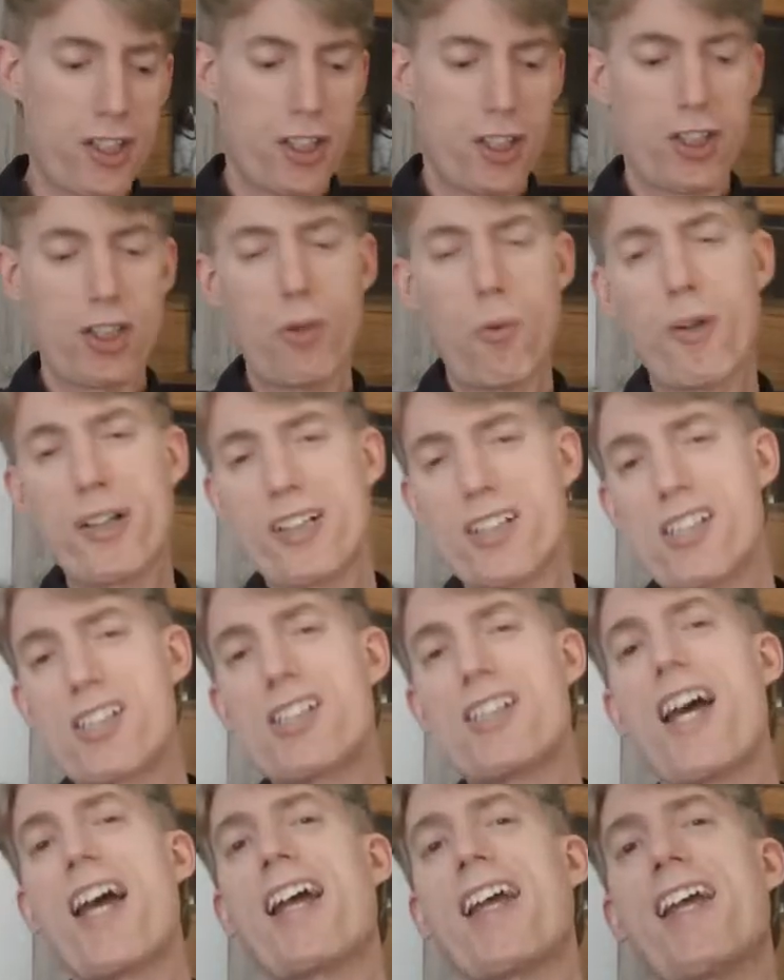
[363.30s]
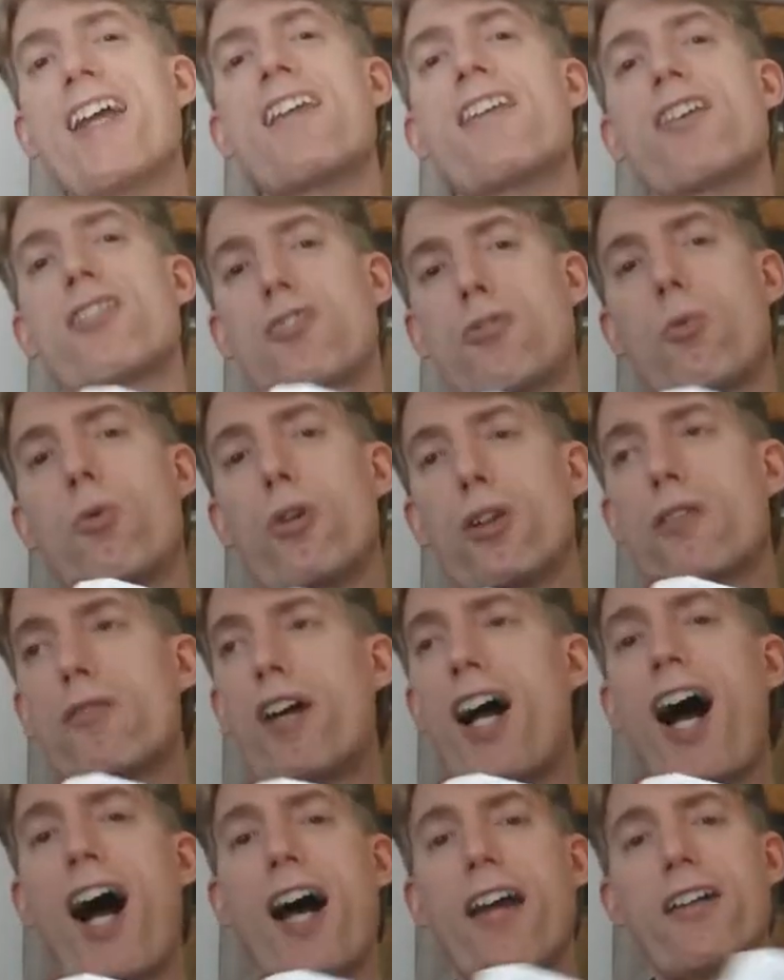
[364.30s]
you want to stay in this word of
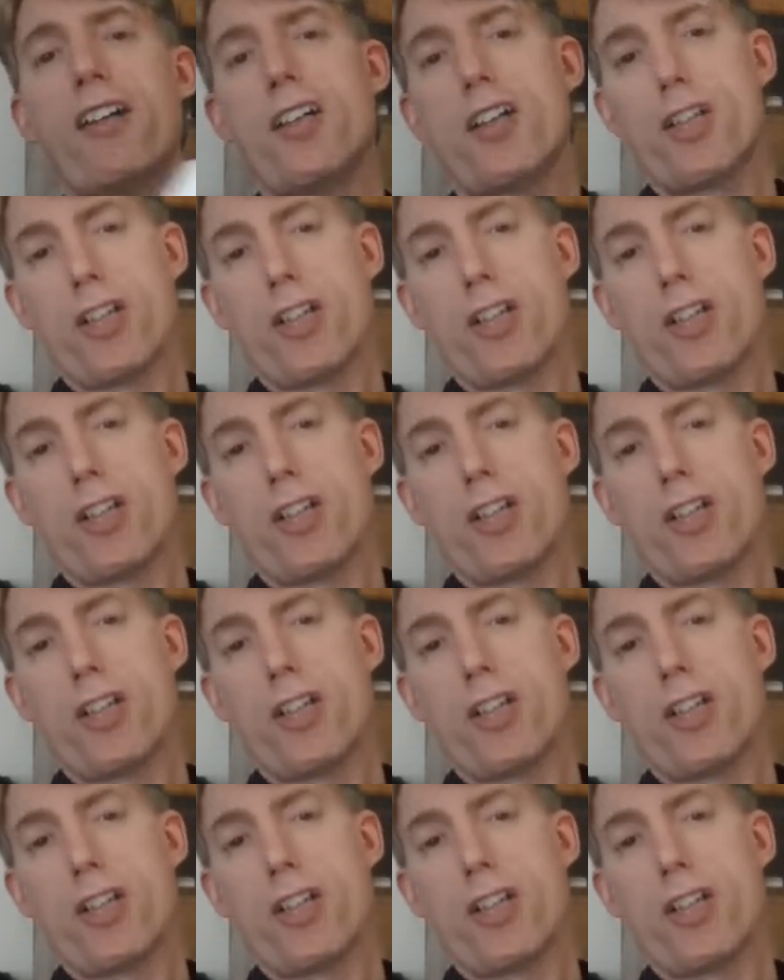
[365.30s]
God.